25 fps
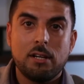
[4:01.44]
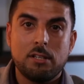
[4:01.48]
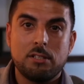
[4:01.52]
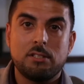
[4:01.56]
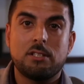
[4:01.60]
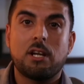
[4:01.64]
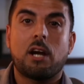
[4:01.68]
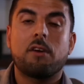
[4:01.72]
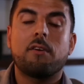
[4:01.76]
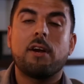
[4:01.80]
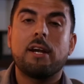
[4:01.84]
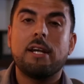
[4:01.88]

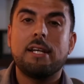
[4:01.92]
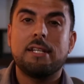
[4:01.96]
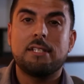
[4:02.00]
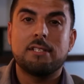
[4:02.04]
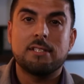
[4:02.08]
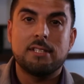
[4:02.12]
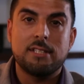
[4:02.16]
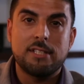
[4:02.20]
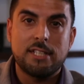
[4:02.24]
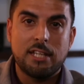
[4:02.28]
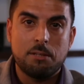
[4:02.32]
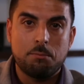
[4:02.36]
directly to
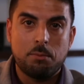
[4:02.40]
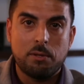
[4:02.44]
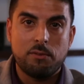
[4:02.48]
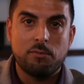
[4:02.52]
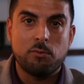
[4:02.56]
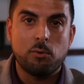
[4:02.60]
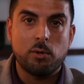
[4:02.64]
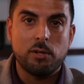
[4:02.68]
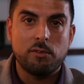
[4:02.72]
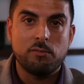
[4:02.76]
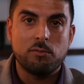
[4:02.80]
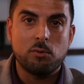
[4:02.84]
the
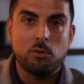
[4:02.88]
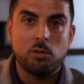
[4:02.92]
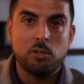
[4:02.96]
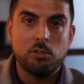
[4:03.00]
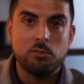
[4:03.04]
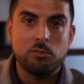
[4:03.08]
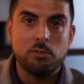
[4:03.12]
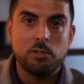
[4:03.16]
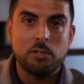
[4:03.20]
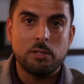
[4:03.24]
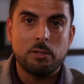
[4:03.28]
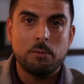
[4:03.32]

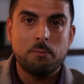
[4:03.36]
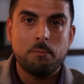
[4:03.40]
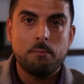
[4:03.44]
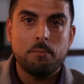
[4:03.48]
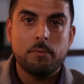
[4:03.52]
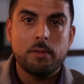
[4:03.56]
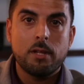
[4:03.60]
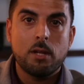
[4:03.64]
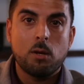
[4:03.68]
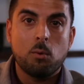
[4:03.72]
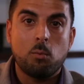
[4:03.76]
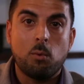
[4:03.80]
DP4400,
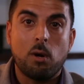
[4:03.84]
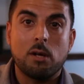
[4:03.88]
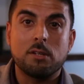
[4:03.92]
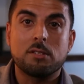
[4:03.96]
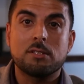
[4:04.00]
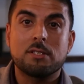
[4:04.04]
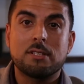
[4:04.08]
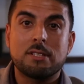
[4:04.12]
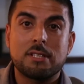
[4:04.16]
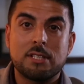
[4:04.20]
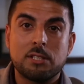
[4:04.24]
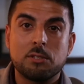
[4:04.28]

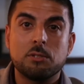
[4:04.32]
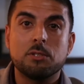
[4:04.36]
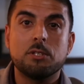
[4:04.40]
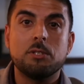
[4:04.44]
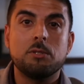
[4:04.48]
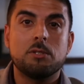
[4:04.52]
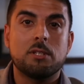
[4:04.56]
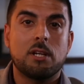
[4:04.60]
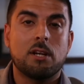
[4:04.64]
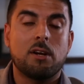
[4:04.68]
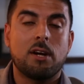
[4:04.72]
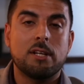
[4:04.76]
whilst still
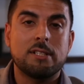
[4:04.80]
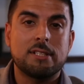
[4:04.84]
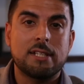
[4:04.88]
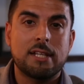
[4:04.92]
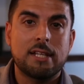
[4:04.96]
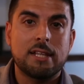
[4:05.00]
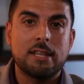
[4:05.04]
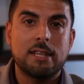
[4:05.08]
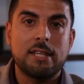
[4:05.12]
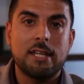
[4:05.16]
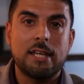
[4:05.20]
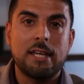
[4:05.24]

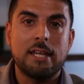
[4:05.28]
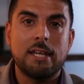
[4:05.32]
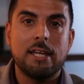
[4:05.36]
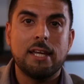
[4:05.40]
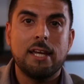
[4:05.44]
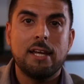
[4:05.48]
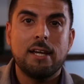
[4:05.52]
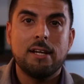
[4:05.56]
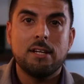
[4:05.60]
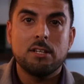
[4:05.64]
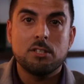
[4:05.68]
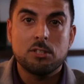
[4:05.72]
utilizing the
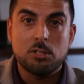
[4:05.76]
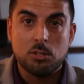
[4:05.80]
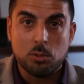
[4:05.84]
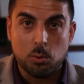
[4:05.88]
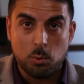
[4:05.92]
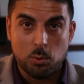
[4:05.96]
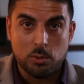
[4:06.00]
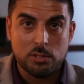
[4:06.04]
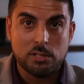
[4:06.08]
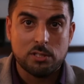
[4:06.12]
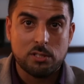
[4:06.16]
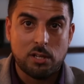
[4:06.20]

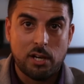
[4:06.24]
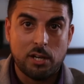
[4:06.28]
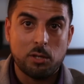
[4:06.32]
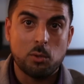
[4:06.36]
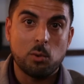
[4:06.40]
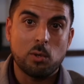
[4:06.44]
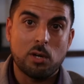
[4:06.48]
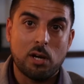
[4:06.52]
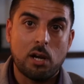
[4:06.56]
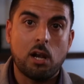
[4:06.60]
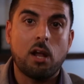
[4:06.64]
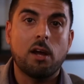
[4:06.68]
source side or
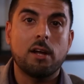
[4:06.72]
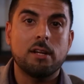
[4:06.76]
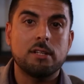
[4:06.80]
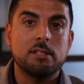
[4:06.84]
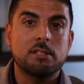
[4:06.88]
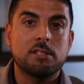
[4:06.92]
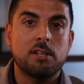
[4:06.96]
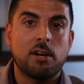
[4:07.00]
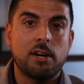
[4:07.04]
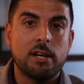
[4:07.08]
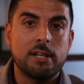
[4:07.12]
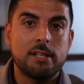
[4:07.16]
client
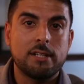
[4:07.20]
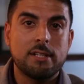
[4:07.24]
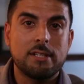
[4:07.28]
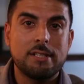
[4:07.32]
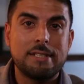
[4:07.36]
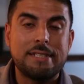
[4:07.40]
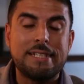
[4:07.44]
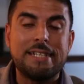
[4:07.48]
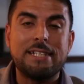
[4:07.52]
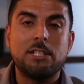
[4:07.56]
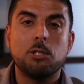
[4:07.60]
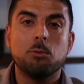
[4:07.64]
side
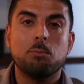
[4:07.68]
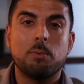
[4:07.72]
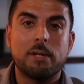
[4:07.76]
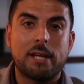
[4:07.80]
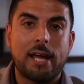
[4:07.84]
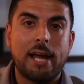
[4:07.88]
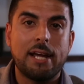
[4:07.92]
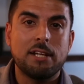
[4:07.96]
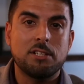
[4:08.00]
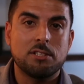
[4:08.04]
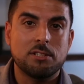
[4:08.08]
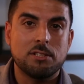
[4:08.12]

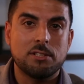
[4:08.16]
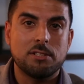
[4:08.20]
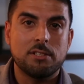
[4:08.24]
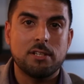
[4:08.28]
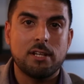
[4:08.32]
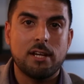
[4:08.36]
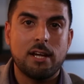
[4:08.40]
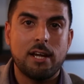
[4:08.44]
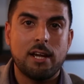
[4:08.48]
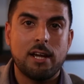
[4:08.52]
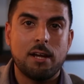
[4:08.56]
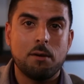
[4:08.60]
deduplication
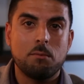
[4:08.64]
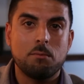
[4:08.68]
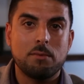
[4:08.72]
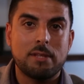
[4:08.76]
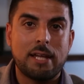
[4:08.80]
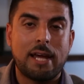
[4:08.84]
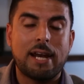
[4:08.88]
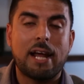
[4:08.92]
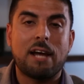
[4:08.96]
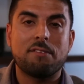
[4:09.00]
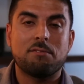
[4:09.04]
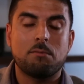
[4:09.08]
um,
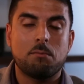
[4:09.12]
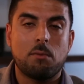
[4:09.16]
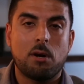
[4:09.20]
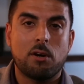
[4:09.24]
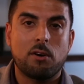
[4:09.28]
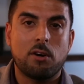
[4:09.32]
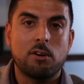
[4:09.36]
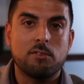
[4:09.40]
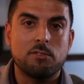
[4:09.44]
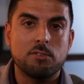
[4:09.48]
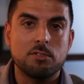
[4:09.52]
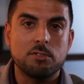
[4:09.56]
that
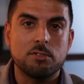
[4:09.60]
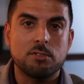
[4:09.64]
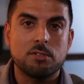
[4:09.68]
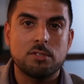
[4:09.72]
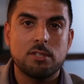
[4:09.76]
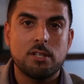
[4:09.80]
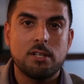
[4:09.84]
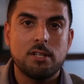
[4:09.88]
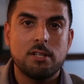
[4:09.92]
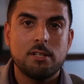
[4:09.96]
Avamar offers.